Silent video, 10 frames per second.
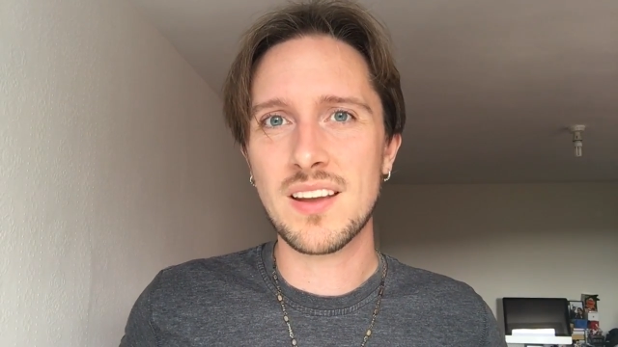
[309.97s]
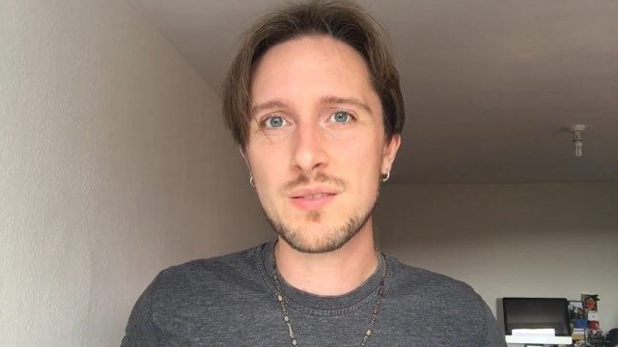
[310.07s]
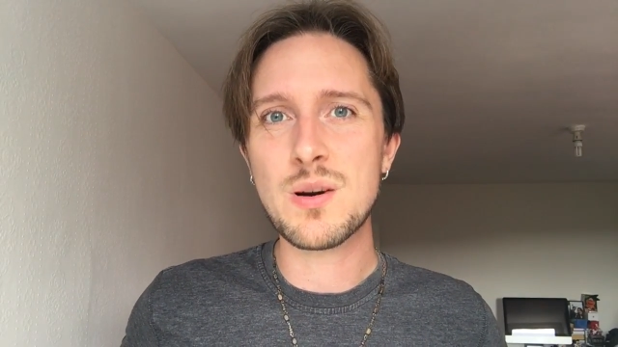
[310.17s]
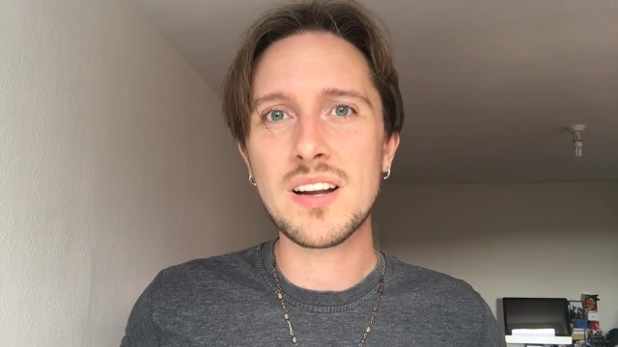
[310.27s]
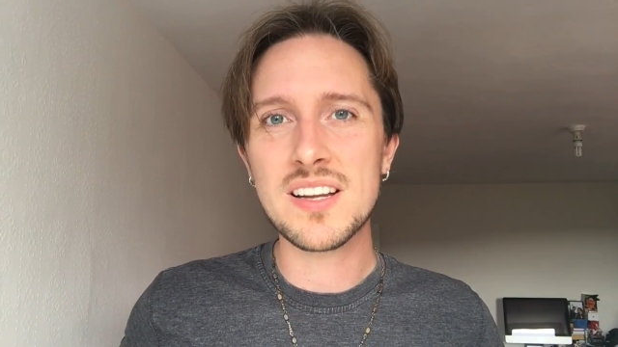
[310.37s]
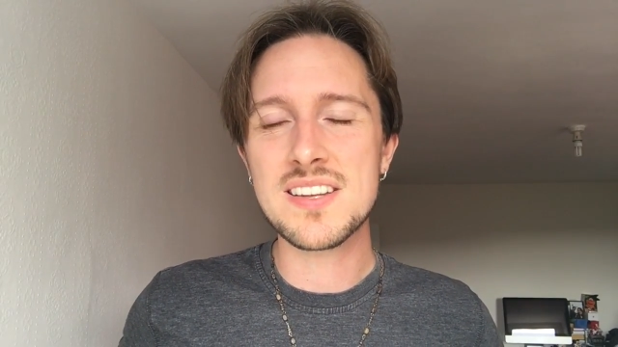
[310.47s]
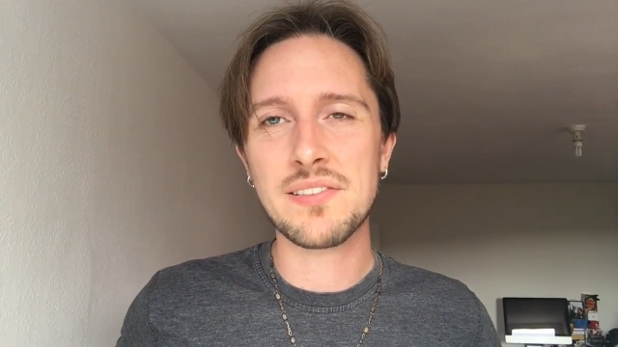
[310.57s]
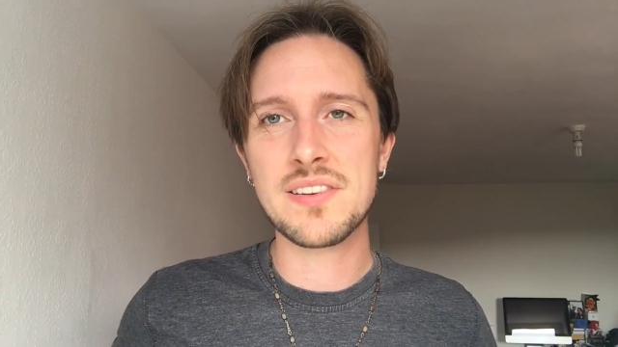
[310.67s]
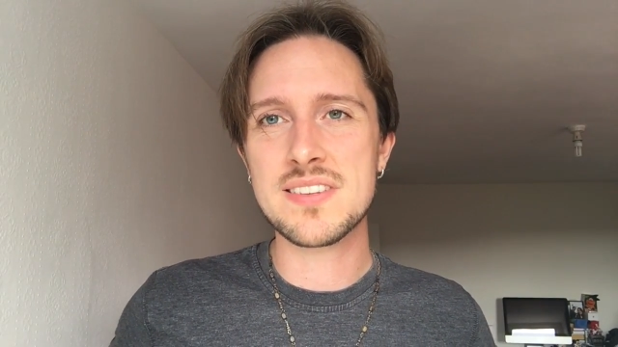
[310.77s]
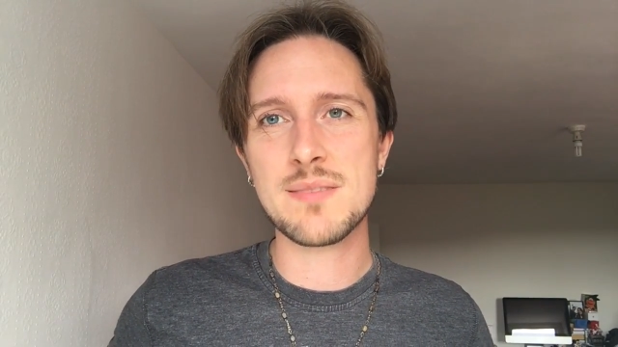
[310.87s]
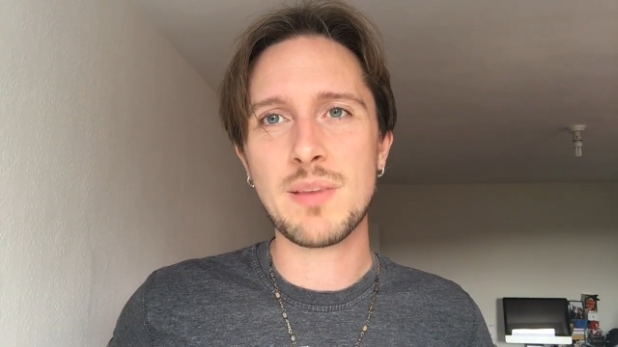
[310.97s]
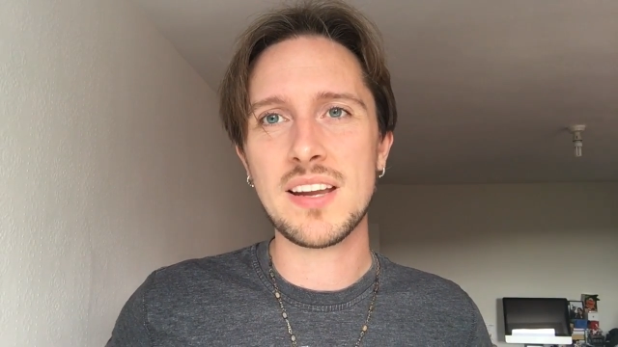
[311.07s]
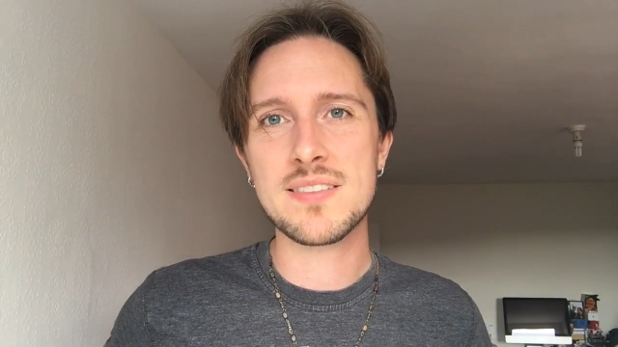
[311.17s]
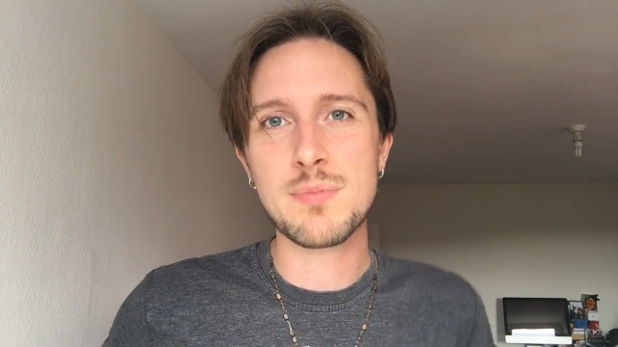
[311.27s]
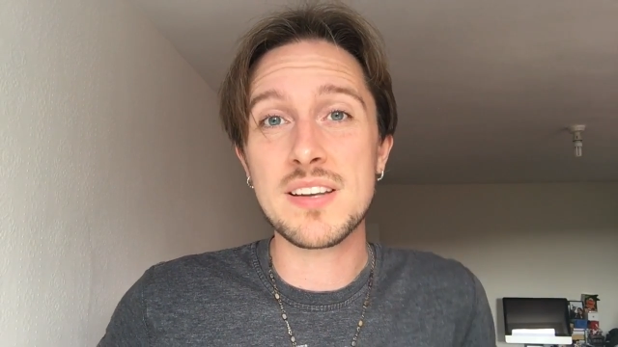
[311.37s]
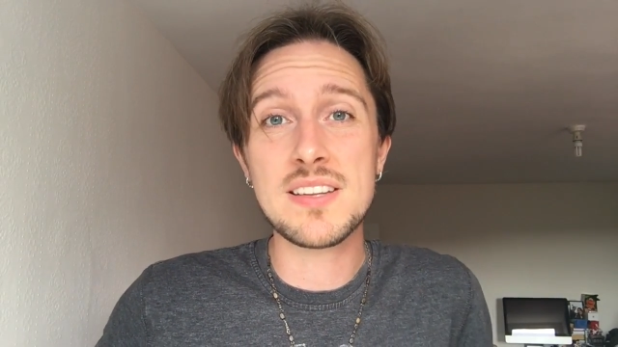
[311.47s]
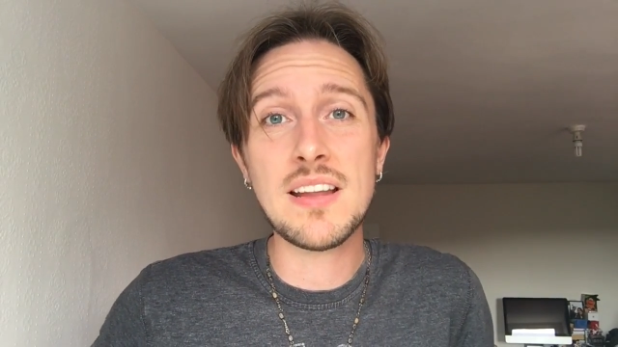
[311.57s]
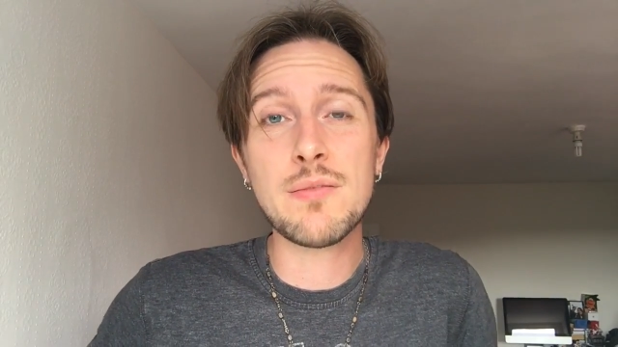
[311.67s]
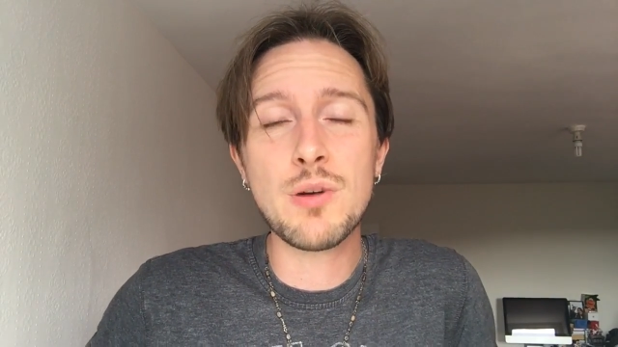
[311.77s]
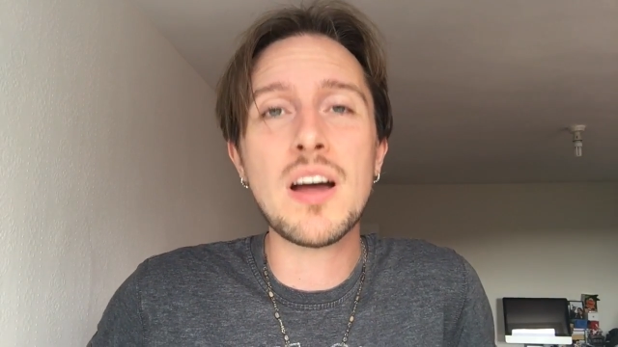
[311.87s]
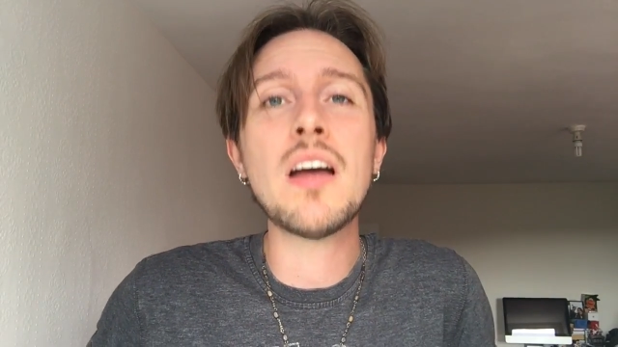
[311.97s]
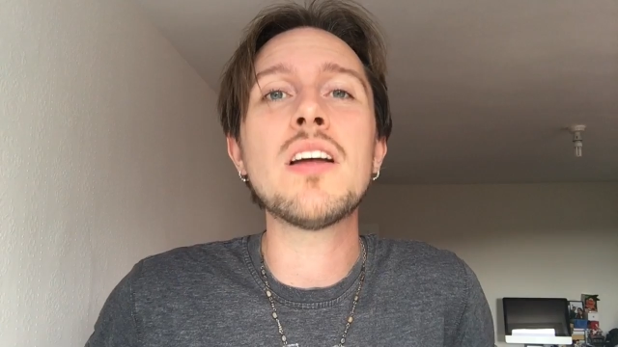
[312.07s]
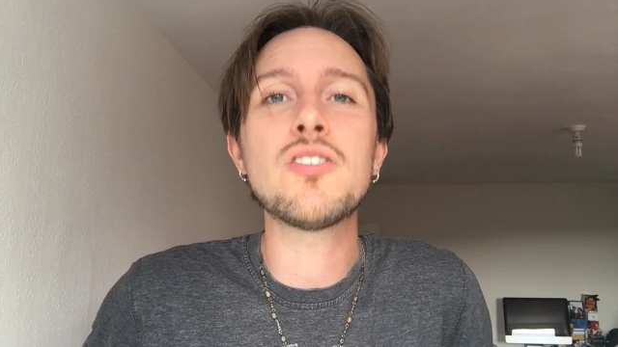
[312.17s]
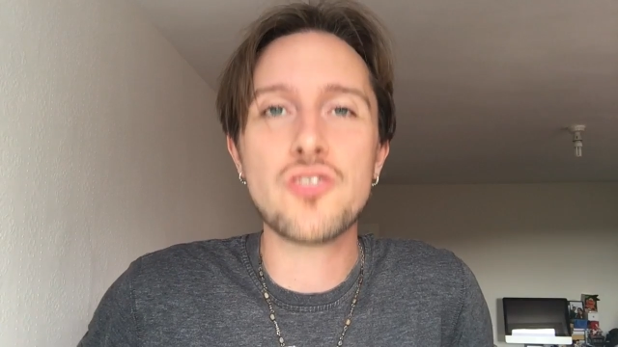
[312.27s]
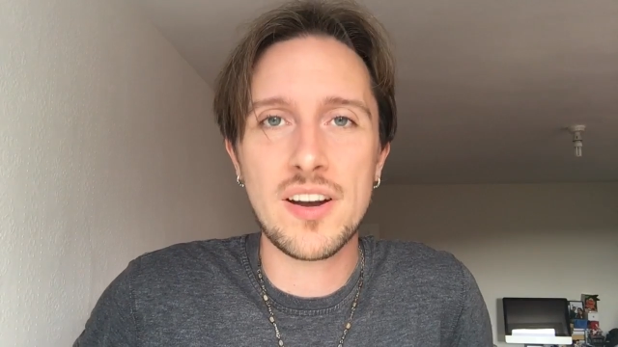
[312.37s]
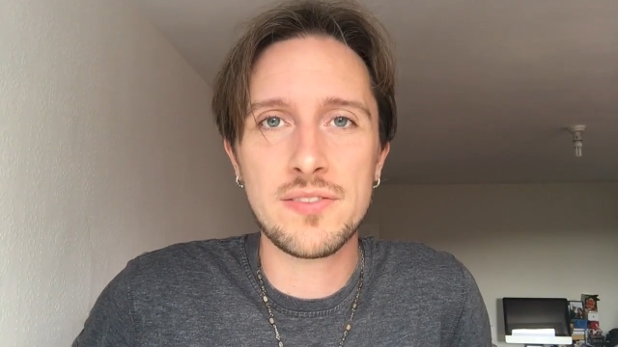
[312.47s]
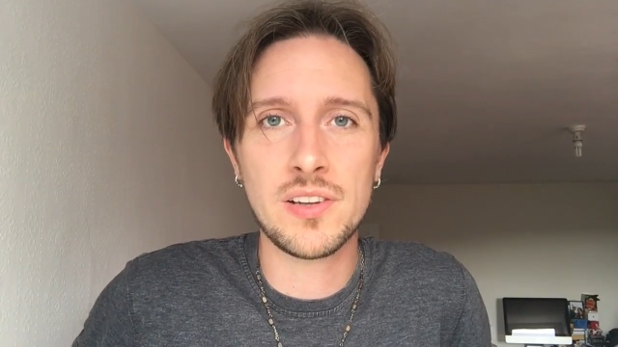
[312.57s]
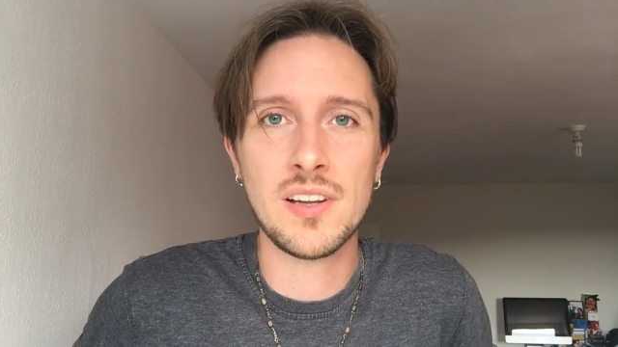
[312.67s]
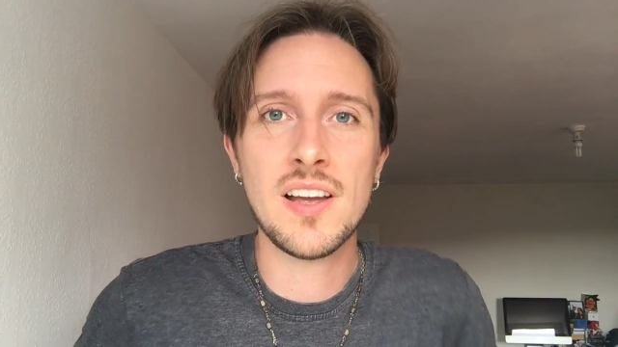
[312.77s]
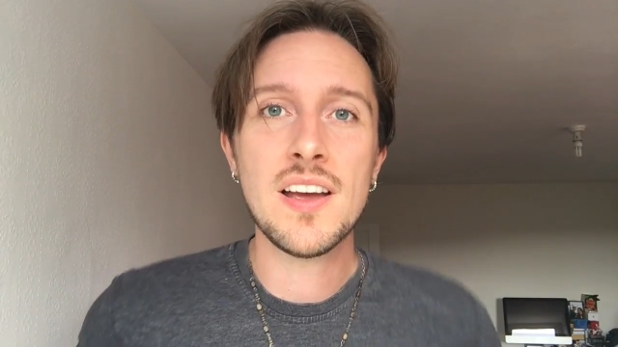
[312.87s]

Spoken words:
What a difference it makes. My teeth were dreadful.